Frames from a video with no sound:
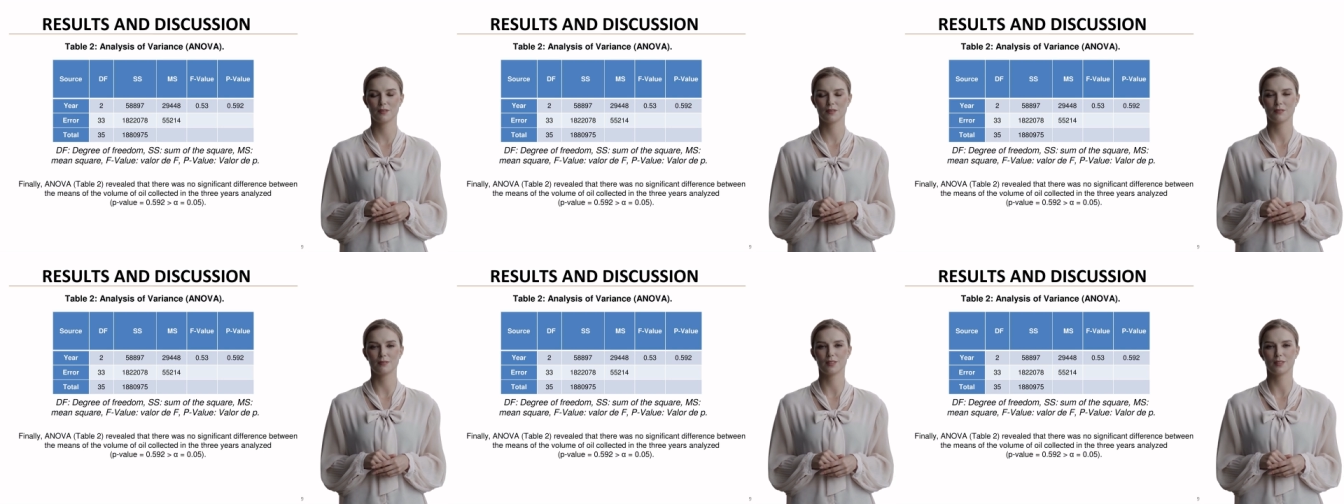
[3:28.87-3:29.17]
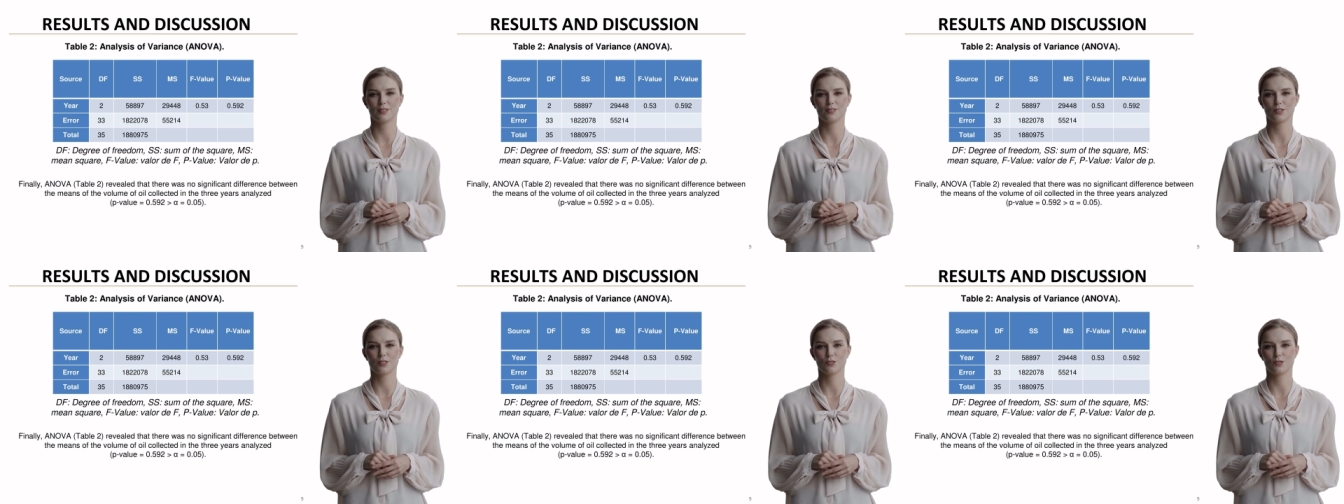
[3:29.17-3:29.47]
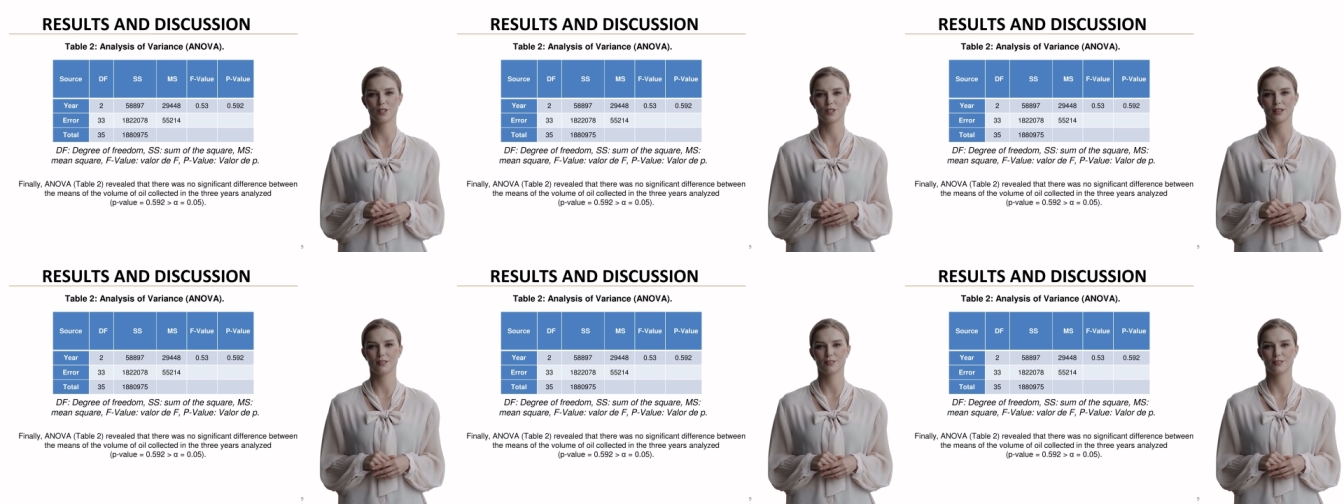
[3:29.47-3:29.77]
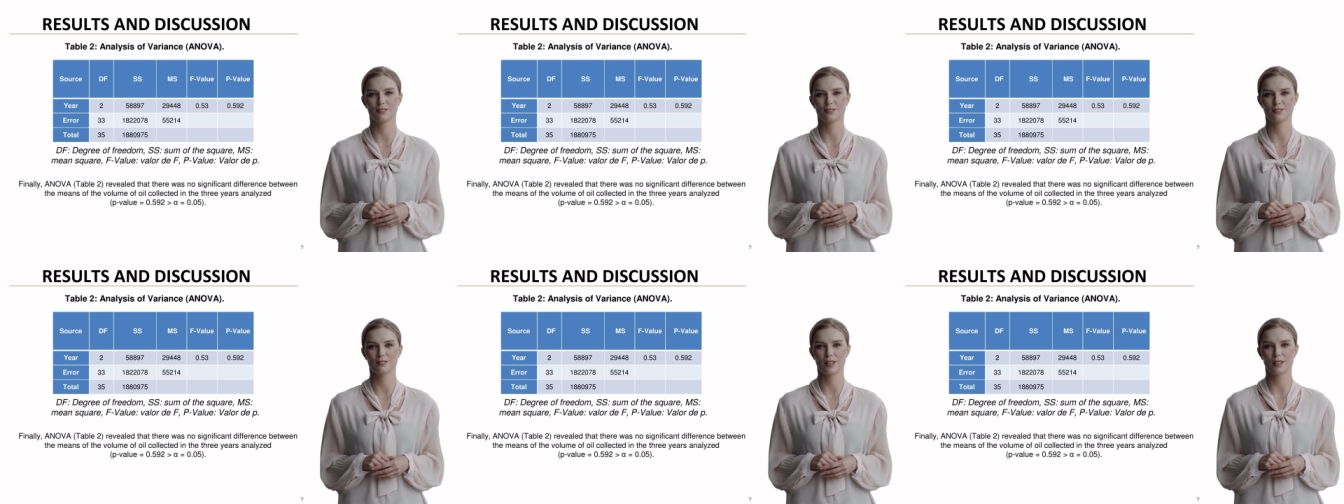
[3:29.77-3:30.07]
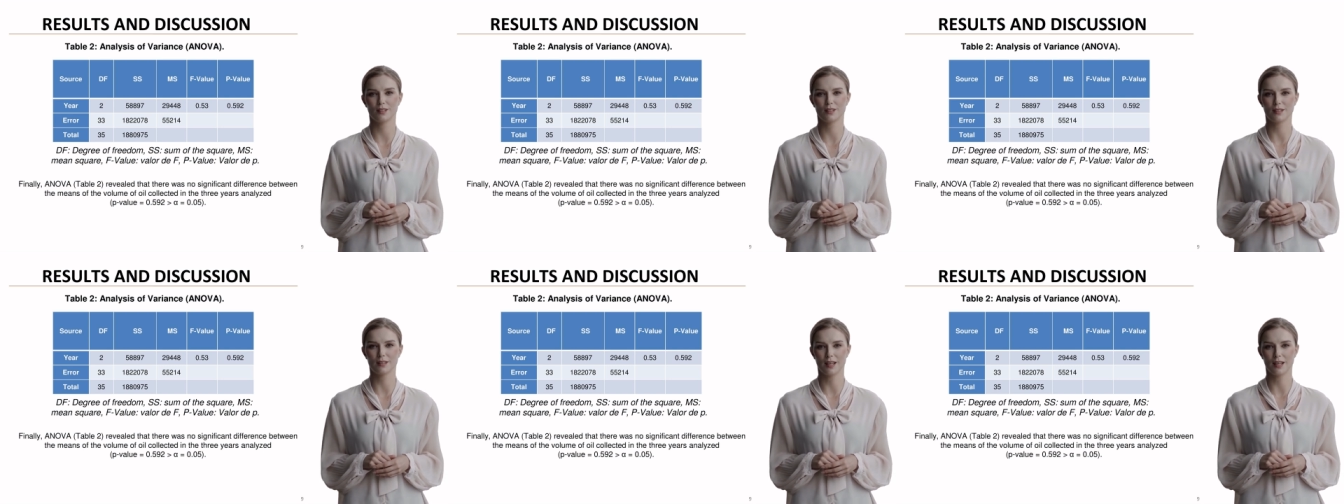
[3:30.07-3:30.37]
This suggests
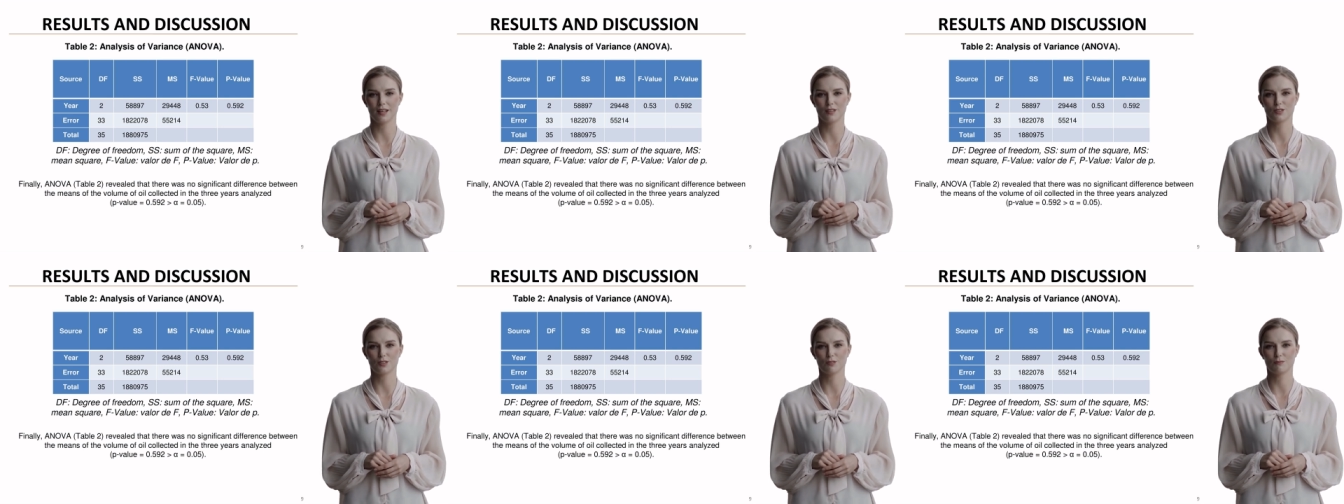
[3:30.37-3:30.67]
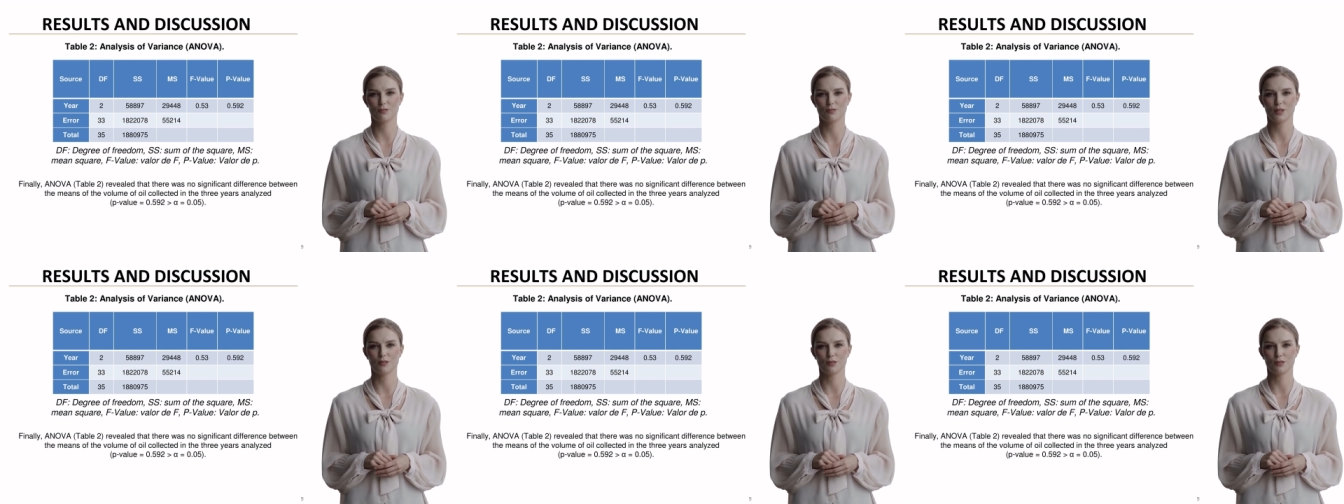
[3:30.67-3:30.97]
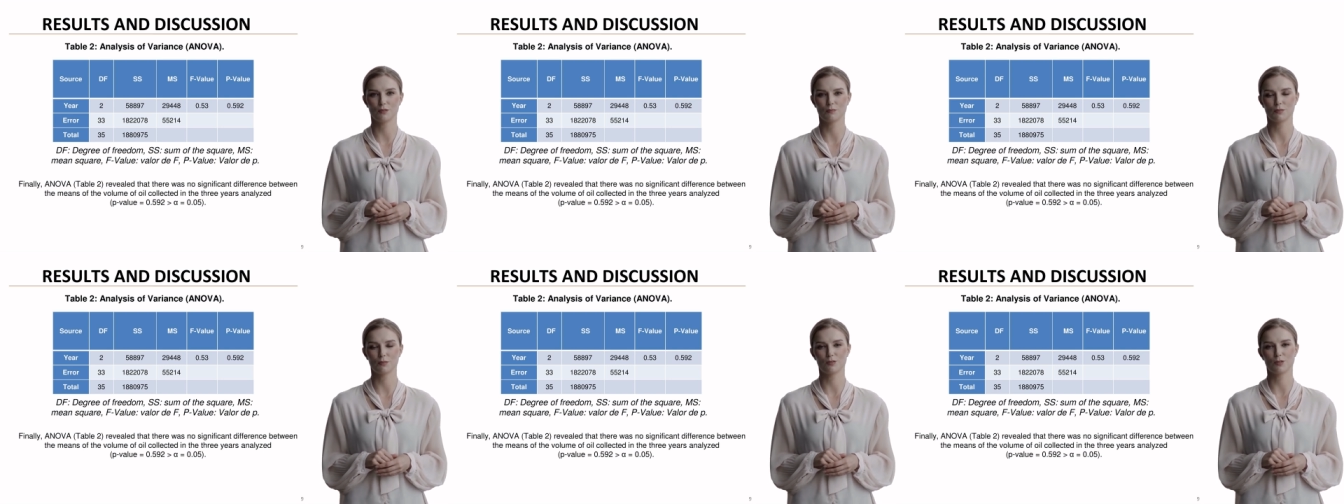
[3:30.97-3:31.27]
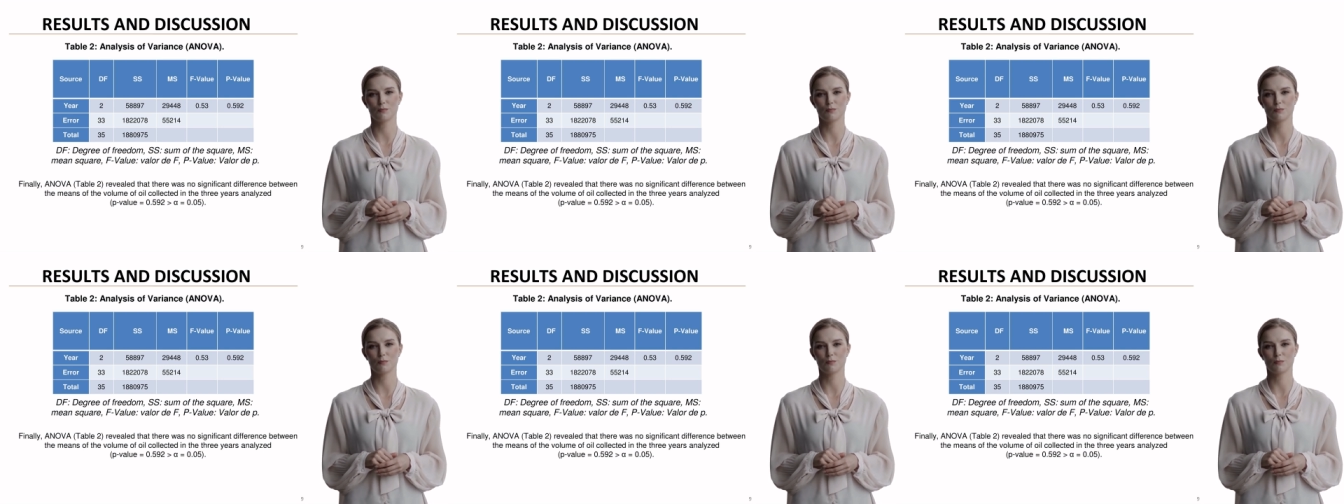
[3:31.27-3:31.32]
that collection volumes